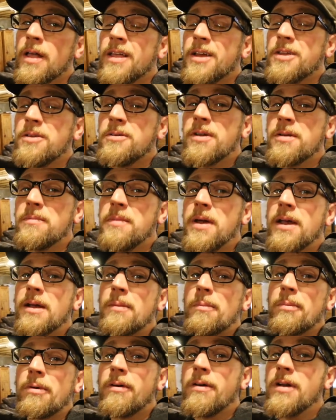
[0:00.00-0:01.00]
that you can
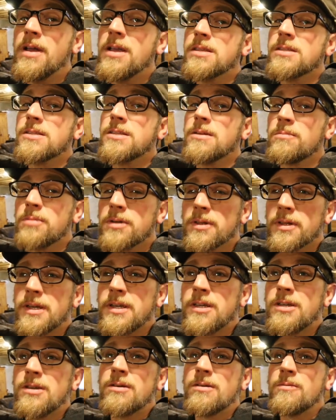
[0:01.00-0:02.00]
make pretty
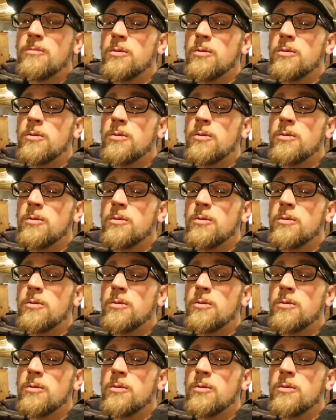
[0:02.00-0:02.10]
simply